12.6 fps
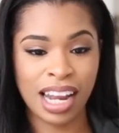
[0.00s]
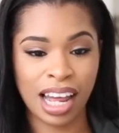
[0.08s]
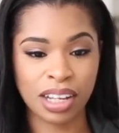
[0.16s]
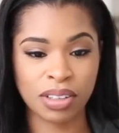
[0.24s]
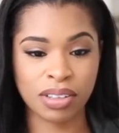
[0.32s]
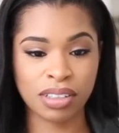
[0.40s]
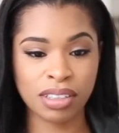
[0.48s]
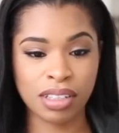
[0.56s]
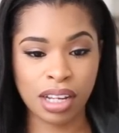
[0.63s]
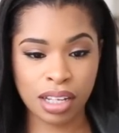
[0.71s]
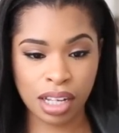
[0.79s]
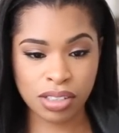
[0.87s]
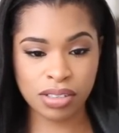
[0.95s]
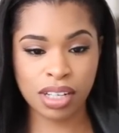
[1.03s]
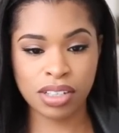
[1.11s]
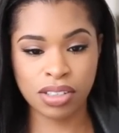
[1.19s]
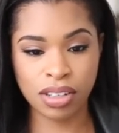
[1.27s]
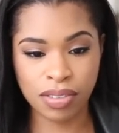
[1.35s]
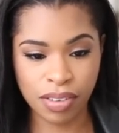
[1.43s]
Like, you, like I just
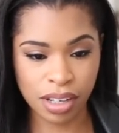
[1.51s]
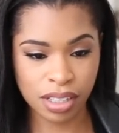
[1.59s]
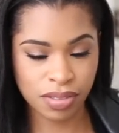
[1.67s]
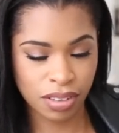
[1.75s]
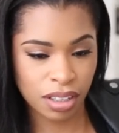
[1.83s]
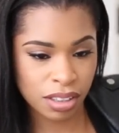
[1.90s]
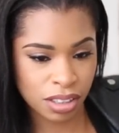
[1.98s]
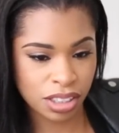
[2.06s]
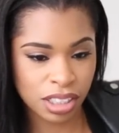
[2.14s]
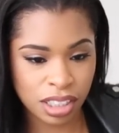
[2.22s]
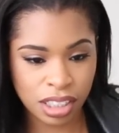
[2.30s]
had jollof rice for lunch.